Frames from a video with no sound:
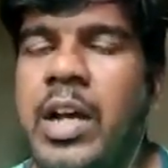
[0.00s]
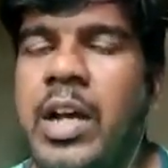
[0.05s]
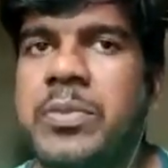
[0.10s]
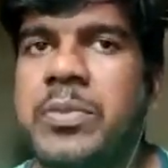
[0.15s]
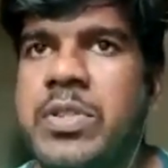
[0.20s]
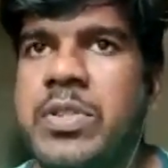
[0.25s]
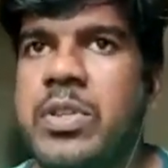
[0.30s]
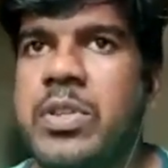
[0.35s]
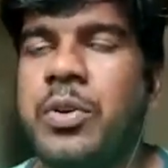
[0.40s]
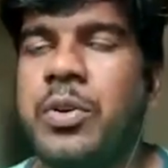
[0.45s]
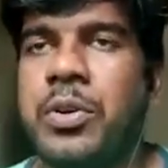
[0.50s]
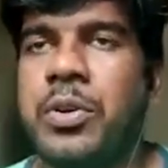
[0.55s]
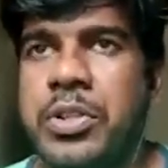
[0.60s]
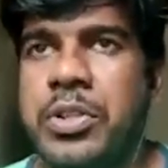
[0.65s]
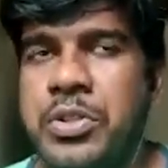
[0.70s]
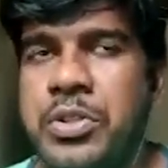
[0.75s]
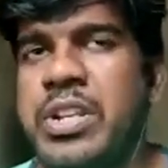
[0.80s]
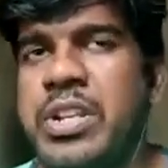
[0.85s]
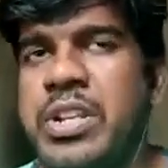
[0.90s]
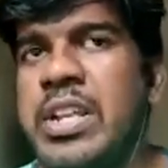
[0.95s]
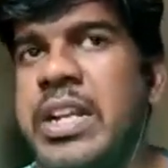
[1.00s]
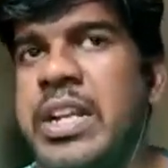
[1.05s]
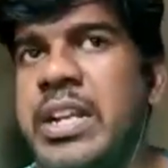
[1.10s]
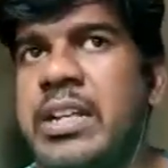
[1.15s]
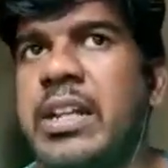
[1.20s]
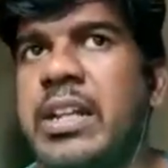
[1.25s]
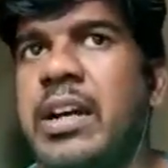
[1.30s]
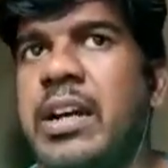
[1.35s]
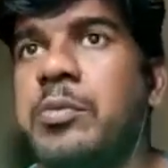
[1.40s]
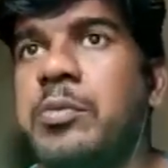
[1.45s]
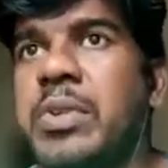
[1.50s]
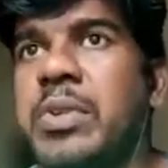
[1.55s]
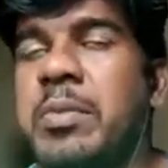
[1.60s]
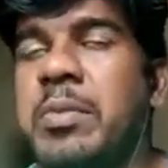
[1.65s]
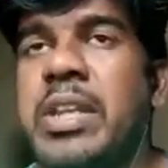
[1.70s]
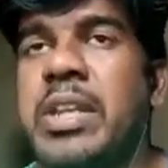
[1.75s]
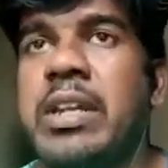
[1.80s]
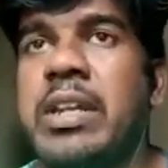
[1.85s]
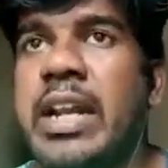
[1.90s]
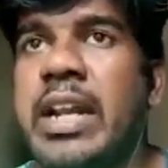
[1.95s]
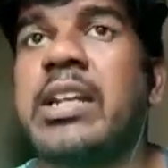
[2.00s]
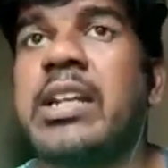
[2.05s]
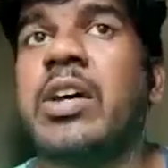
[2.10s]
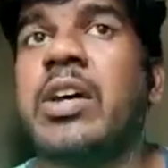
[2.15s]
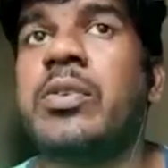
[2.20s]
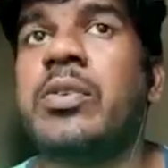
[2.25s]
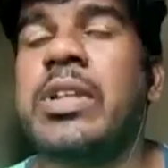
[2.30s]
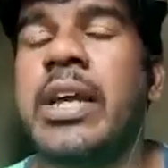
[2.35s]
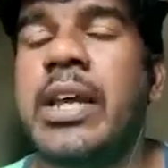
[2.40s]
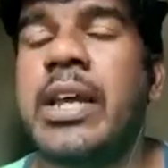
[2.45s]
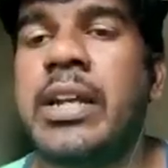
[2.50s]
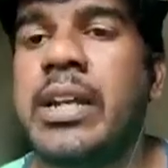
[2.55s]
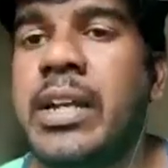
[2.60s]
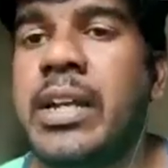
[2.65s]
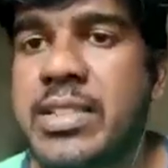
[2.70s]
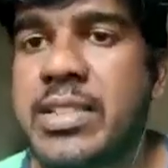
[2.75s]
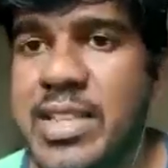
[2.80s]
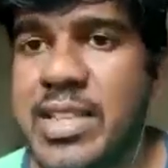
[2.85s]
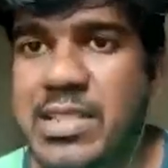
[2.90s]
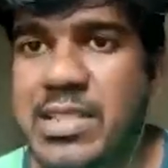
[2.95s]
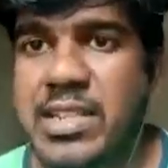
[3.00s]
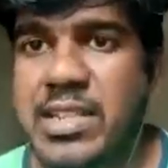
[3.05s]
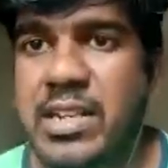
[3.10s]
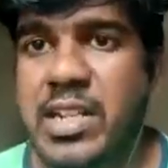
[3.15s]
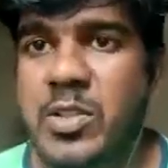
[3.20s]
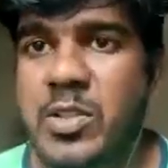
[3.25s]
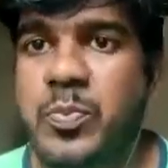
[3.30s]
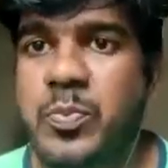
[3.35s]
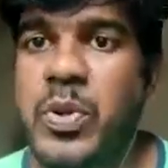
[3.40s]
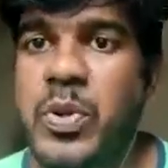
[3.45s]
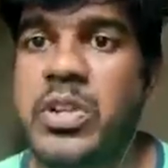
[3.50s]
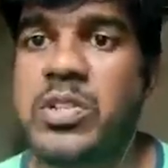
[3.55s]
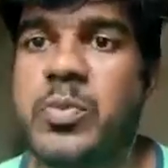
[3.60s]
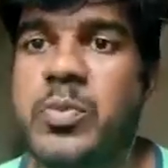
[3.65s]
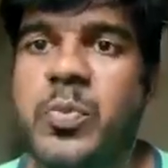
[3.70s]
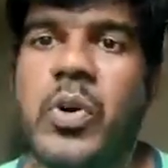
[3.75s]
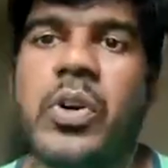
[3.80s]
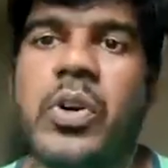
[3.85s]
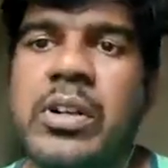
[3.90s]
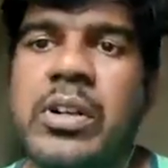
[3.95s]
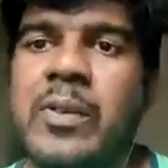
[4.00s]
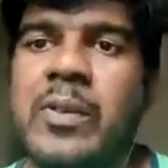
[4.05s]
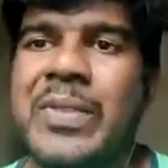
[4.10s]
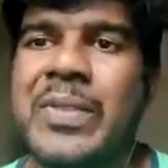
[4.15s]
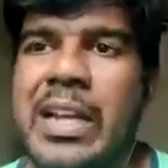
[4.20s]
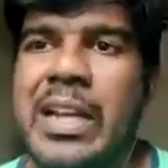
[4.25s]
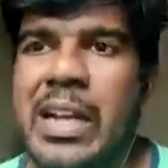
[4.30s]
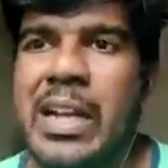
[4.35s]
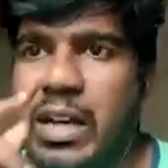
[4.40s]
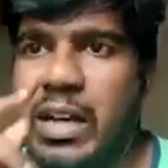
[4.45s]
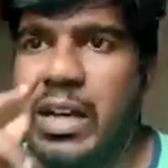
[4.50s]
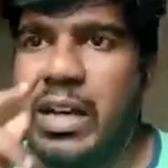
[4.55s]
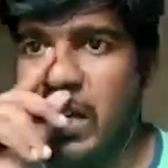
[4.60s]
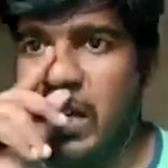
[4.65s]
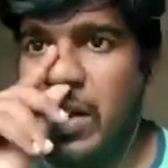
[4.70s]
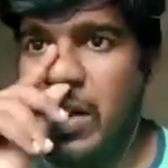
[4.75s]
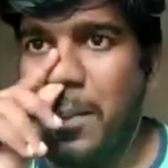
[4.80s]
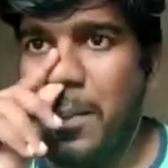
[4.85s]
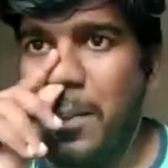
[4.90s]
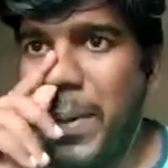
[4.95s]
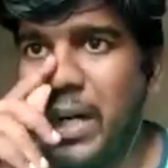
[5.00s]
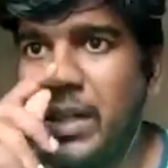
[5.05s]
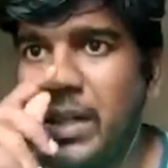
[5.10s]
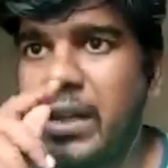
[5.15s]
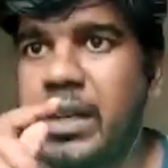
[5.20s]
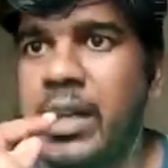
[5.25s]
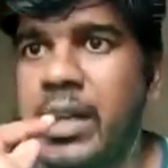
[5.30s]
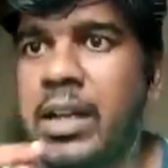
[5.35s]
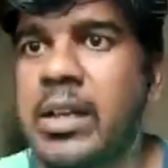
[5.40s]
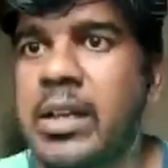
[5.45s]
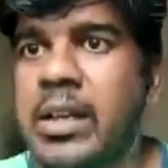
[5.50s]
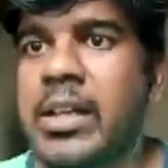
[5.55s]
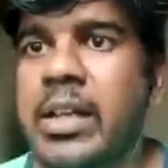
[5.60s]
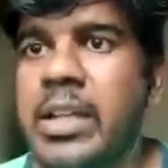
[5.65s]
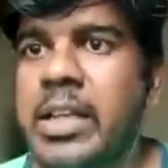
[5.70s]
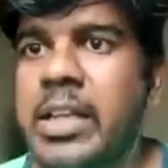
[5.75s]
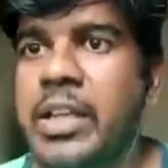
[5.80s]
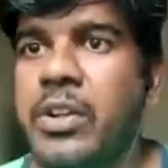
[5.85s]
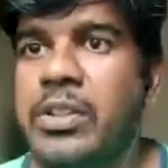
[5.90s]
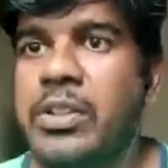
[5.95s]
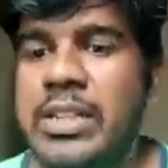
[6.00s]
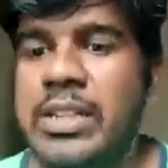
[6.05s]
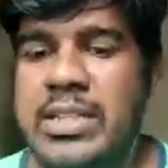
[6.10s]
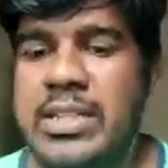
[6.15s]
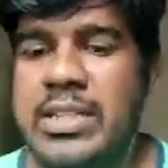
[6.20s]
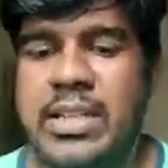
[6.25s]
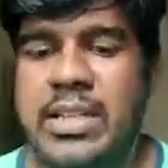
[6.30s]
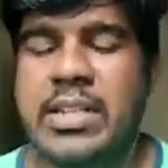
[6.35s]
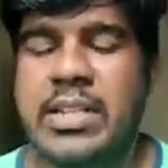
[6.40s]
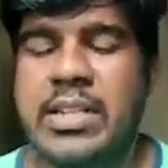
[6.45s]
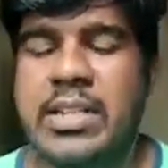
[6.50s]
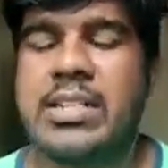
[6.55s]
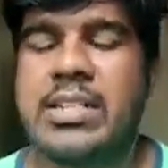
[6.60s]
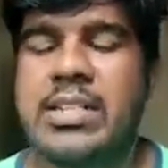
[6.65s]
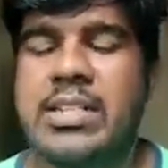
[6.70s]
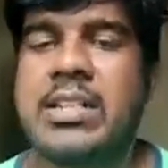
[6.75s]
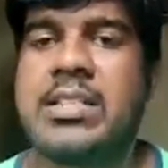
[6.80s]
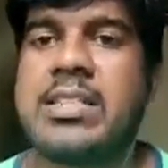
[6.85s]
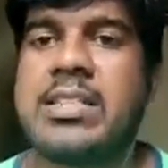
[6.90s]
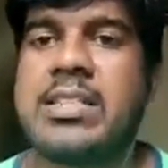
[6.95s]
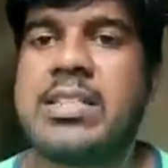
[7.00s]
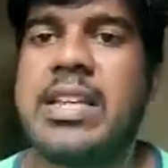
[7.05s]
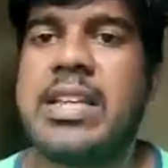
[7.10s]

So usually right now they are in a disaster response mode, but the discussions that